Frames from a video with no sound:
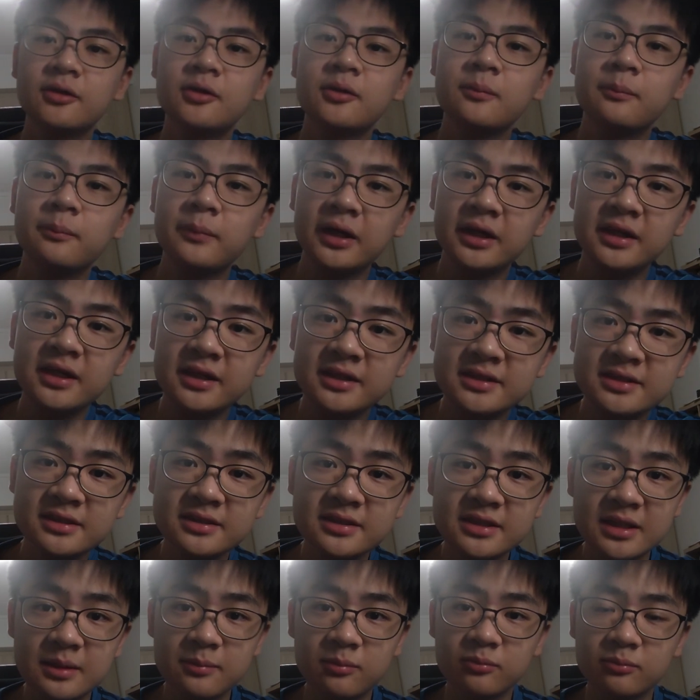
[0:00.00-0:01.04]
My next
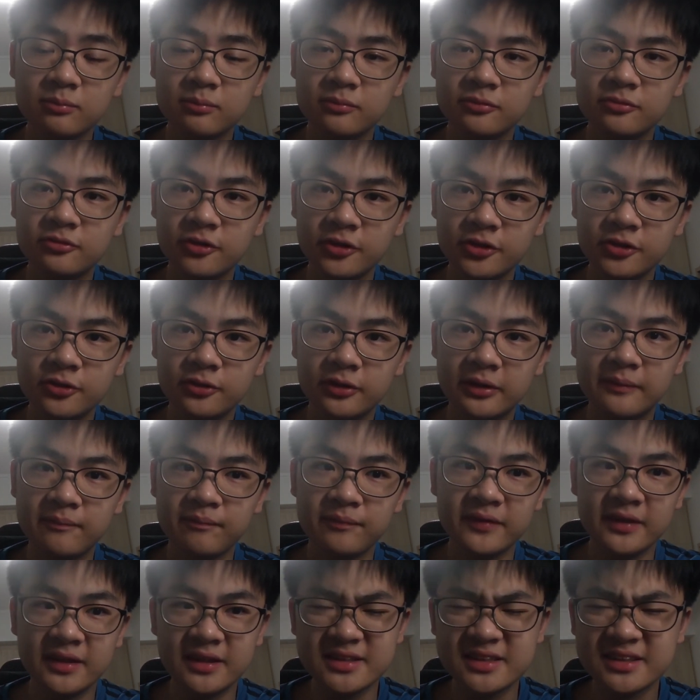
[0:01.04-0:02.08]
tip for you
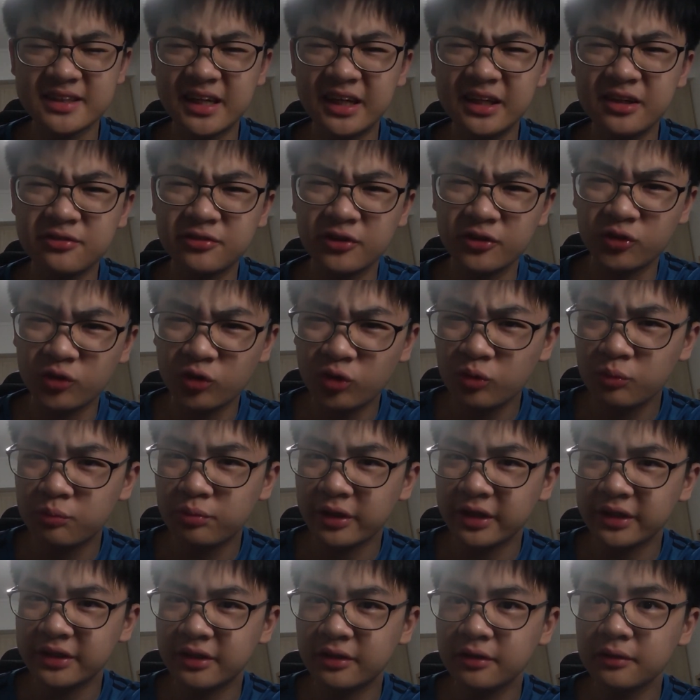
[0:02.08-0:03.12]
is kind of a
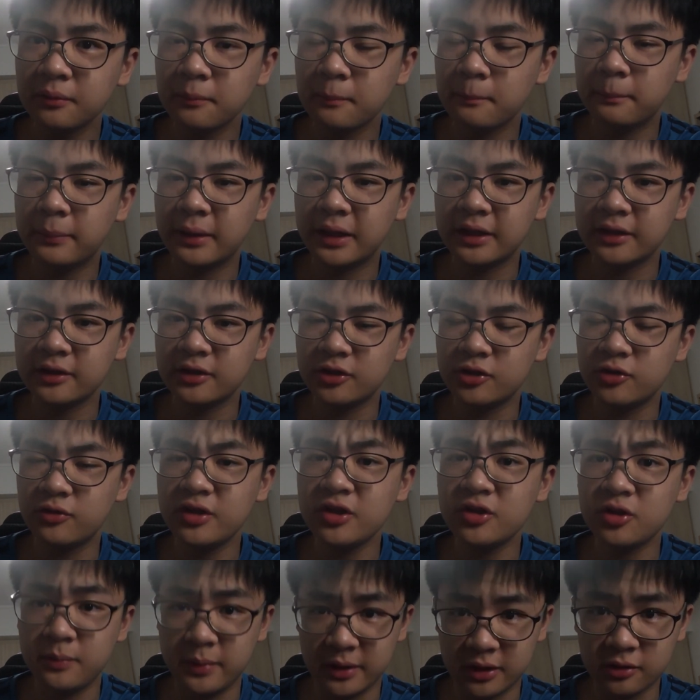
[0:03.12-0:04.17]
no-brainer, but you need
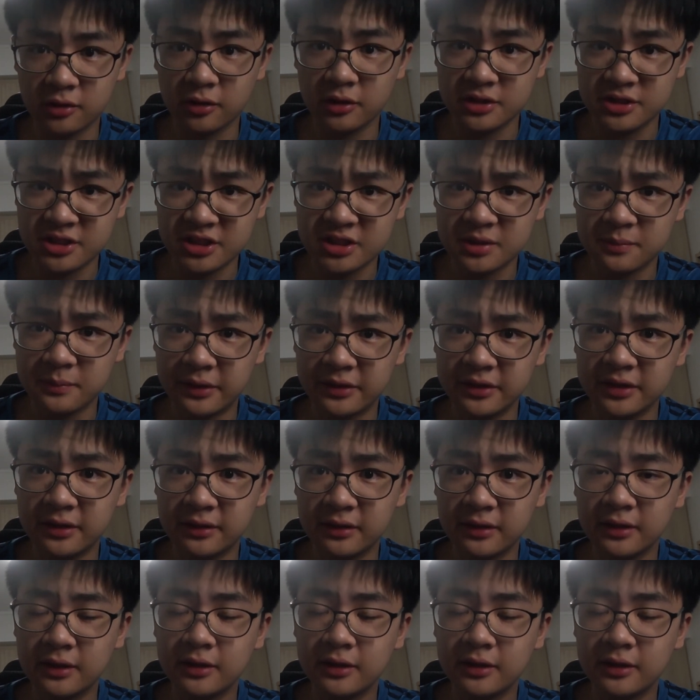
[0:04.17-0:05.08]
to be conscious about it.